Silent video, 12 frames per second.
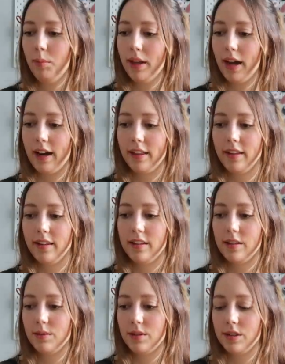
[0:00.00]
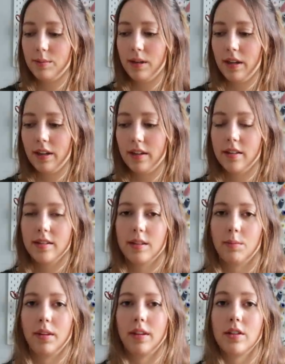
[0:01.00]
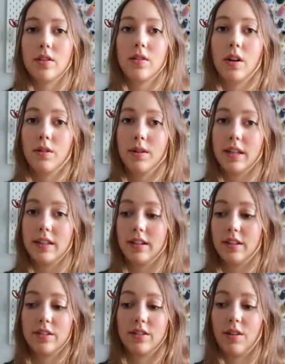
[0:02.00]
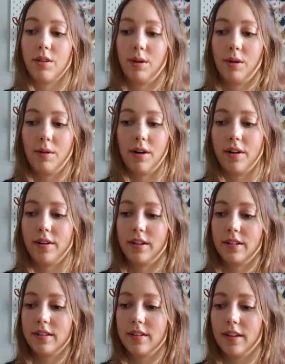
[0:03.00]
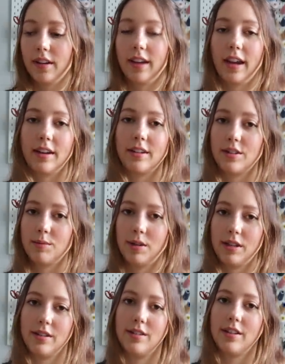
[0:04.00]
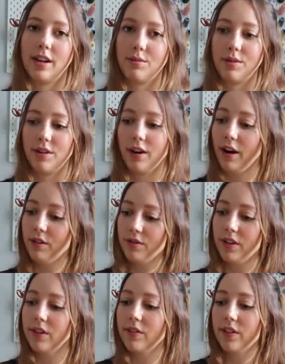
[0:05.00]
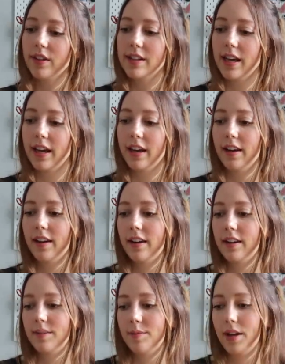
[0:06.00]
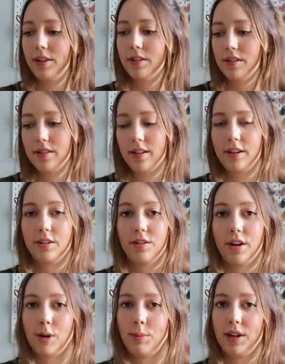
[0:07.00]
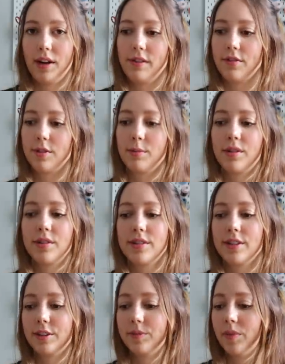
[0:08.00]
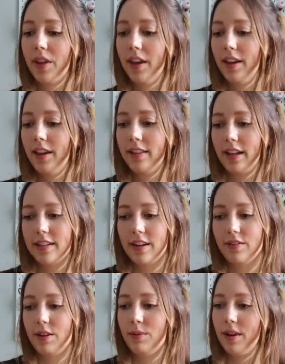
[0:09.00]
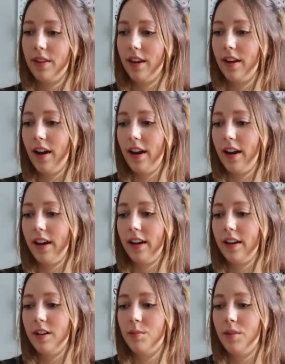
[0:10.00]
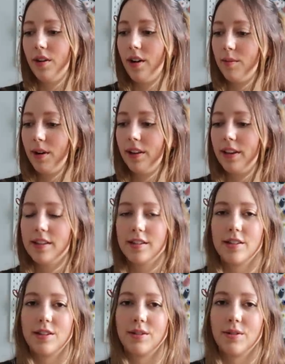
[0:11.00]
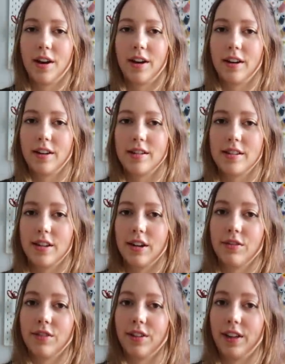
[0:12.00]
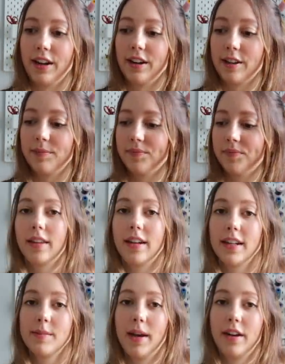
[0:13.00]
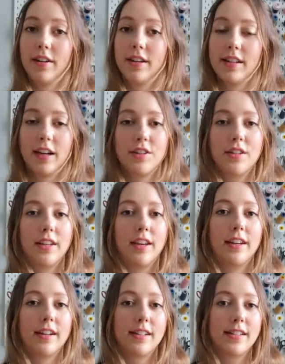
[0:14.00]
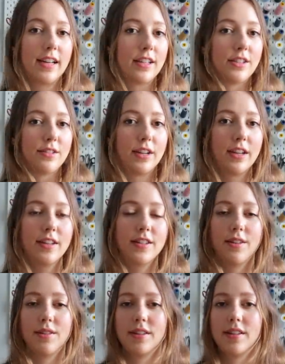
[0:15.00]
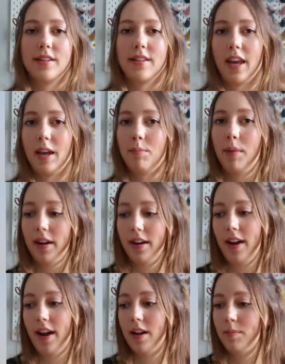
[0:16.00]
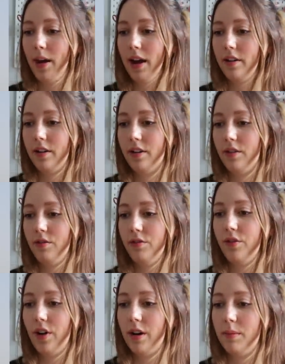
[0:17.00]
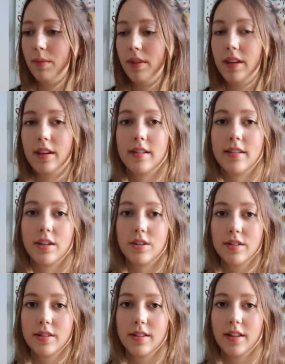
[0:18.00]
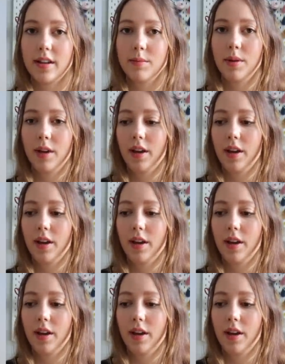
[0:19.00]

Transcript: But yeah, I think that this would just be something that's so easy to just throw on and again, just be done with your outfit for the day um, and looks incredibly comfortable. So that's definitely one that I put on my list to kind of consider for later. The next pattern is actually an accessory. So this is a bucket hat pattern from the Essentials Club.